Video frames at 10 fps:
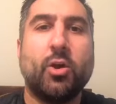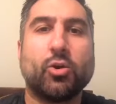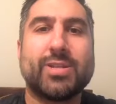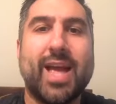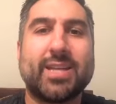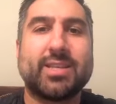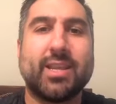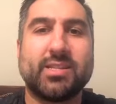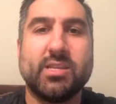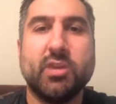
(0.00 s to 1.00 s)
are taxed at
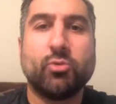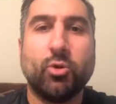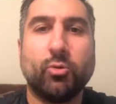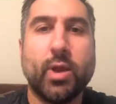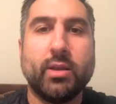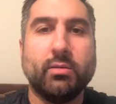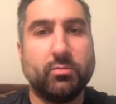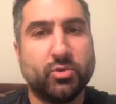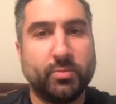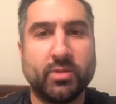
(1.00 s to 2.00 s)
a zero rate,
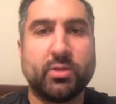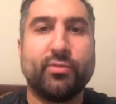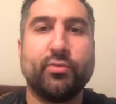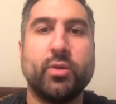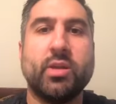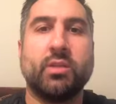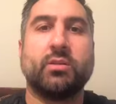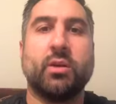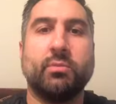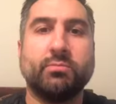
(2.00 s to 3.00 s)
which means they're free
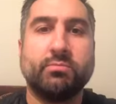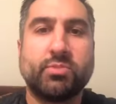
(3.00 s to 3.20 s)
income.